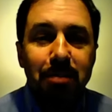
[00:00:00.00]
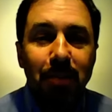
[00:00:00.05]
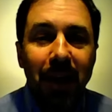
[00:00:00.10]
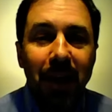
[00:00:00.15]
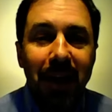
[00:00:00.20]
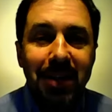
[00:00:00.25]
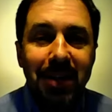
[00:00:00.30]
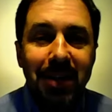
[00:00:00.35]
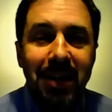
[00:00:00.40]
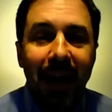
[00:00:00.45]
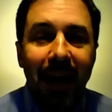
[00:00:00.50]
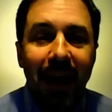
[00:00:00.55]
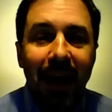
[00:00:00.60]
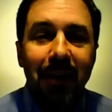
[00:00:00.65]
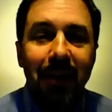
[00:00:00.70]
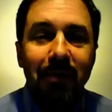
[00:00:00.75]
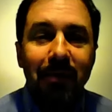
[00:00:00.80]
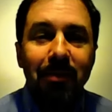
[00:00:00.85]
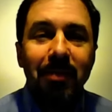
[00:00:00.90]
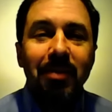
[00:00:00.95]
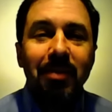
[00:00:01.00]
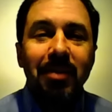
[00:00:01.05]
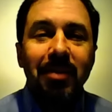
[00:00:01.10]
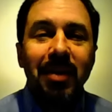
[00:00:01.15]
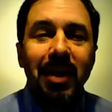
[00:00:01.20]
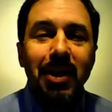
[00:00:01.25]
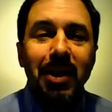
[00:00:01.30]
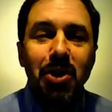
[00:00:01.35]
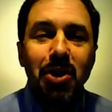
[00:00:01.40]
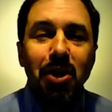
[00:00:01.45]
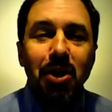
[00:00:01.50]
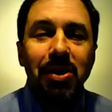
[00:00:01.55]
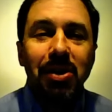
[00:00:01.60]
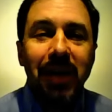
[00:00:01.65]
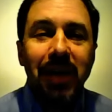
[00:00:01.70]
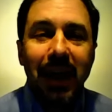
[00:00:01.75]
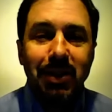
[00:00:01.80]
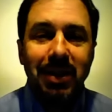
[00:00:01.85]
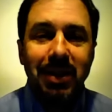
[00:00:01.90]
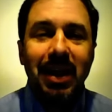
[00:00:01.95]
blessed day. Until
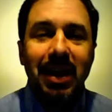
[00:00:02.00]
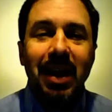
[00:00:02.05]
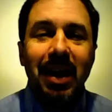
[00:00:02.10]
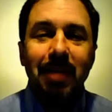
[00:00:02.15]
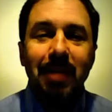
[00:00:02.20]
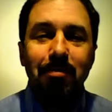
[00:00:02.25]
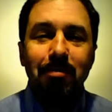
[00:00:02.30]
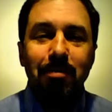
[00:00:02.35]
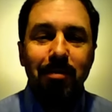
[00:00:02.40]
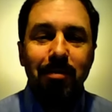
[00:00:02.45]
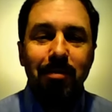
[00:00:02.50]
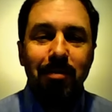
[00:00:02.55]
next time.